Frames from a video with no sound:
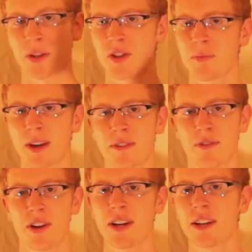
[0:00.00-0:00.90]
but you can make it
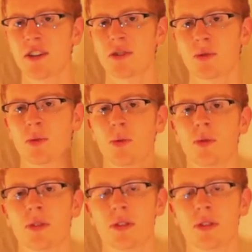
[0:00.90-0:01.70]
for any of your tools,